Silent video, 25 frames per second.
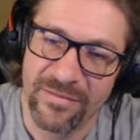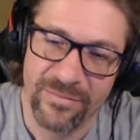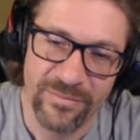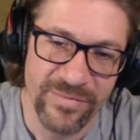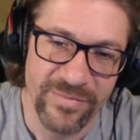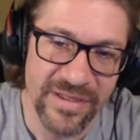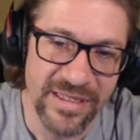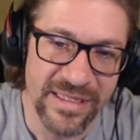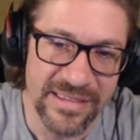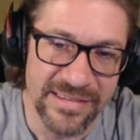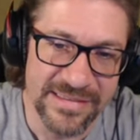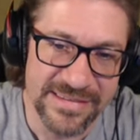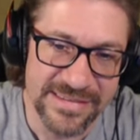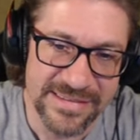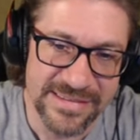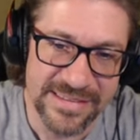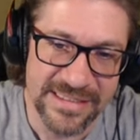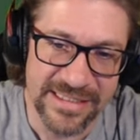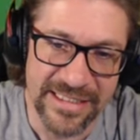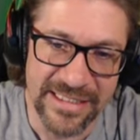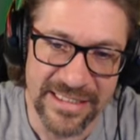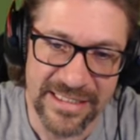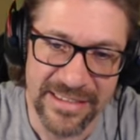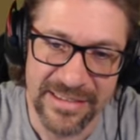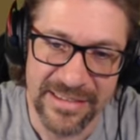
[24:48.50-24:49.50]
Because
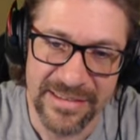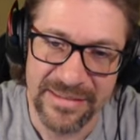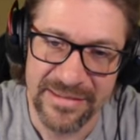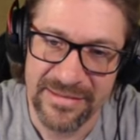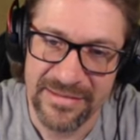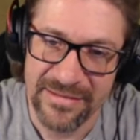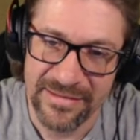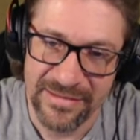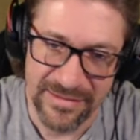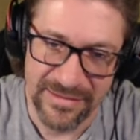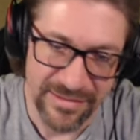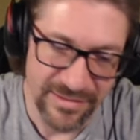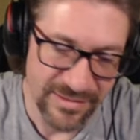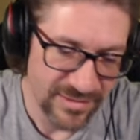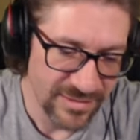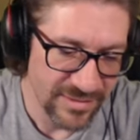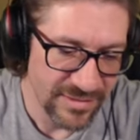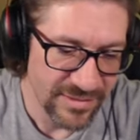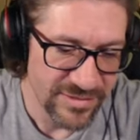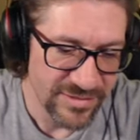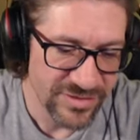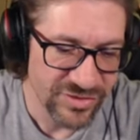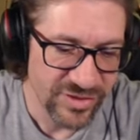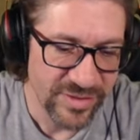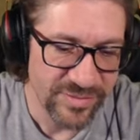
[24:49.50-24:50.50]
the uh,
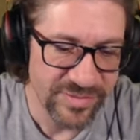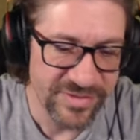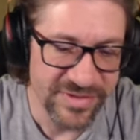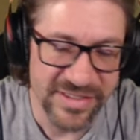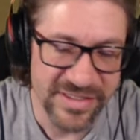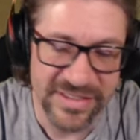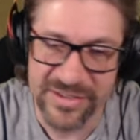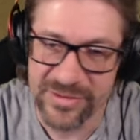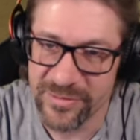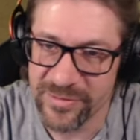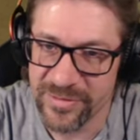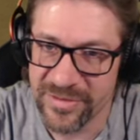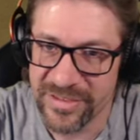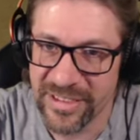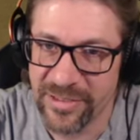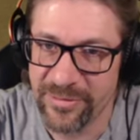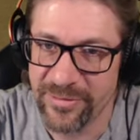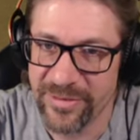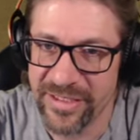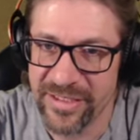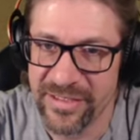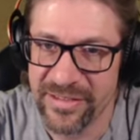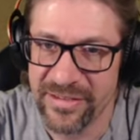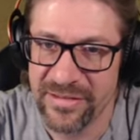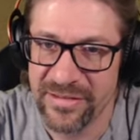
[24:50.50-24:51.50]
script doesn't work that way.